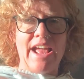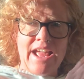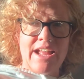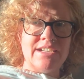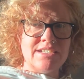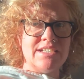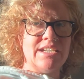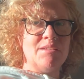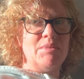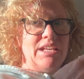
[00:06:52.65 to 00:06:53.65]
end
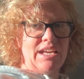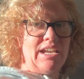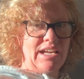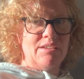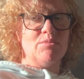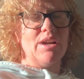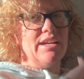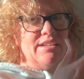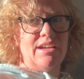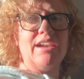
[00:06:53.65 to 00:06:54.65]
and a beginning,
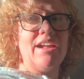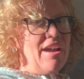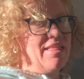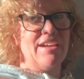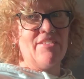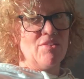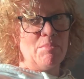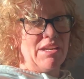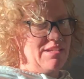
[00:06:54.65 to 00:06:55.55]
right? And I think everybody